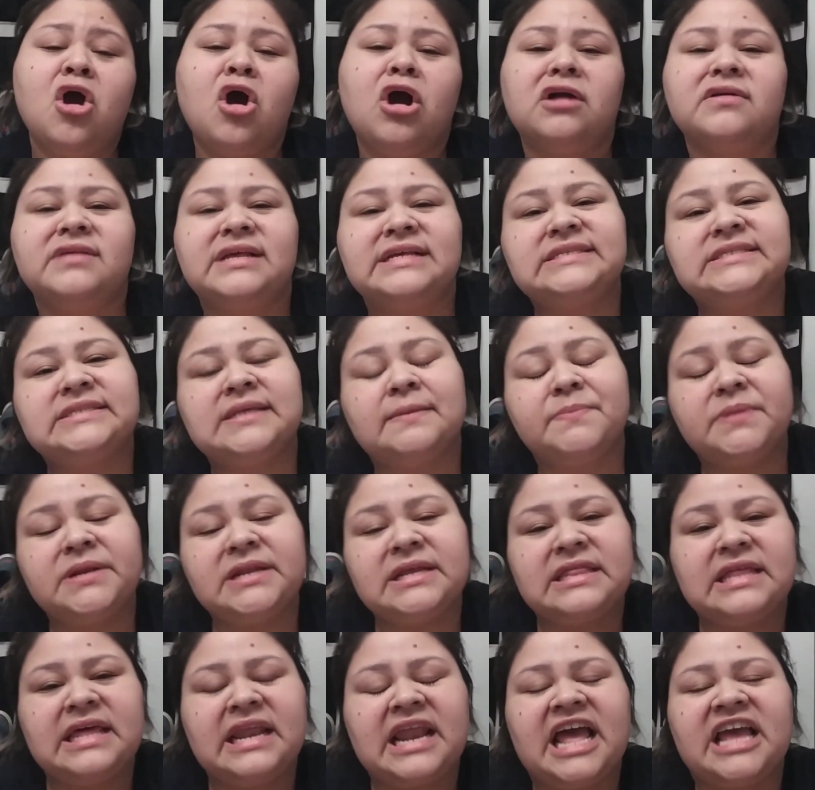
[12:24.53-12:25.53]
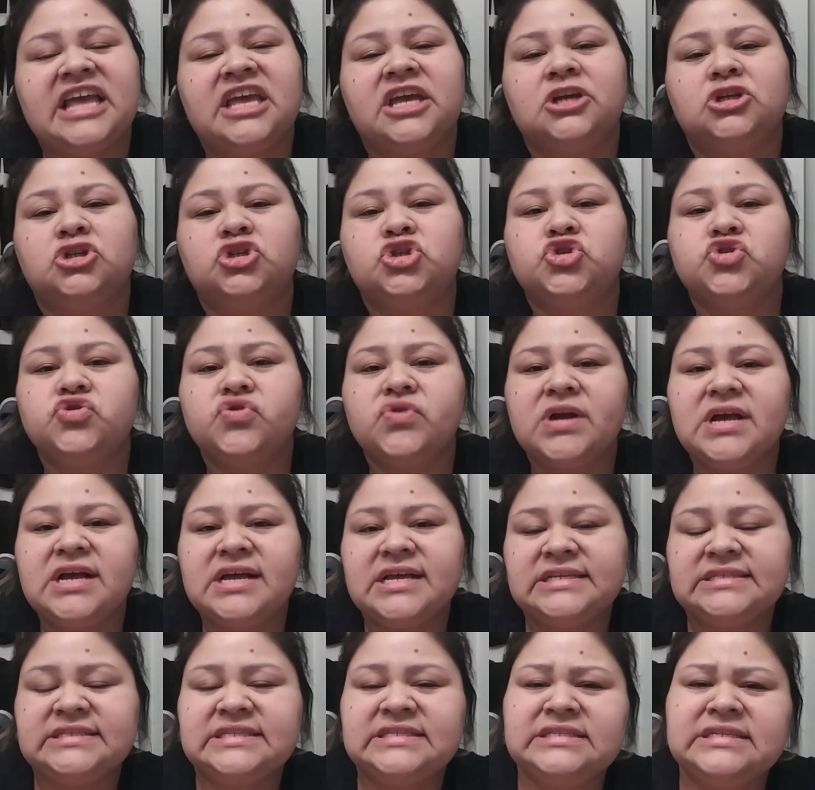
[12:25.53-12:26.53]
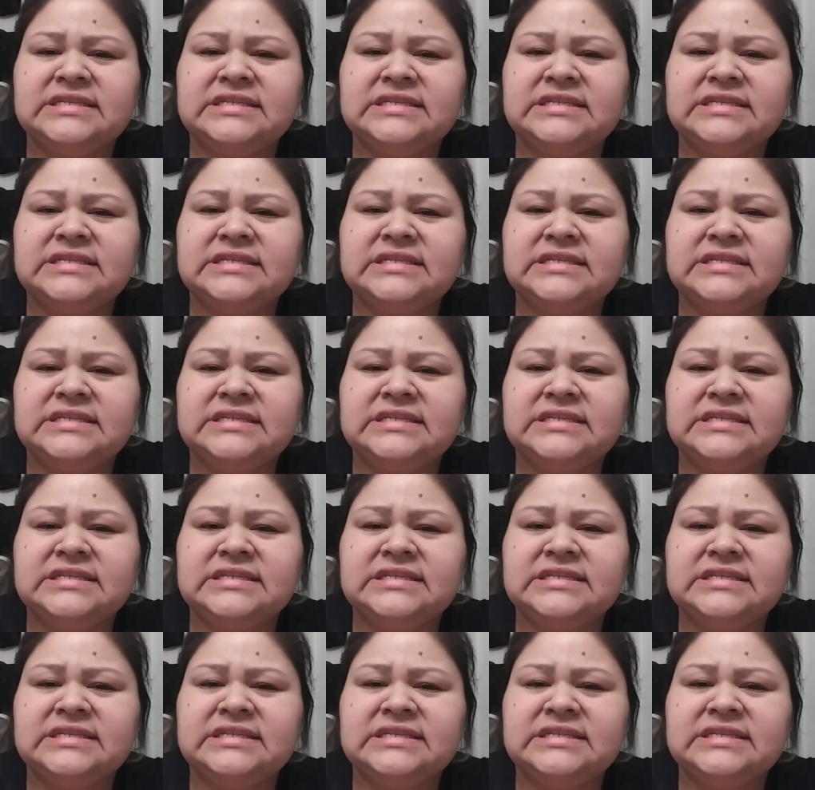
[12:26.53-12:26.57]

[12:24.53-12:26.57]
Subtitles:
are they somebody that I can trust?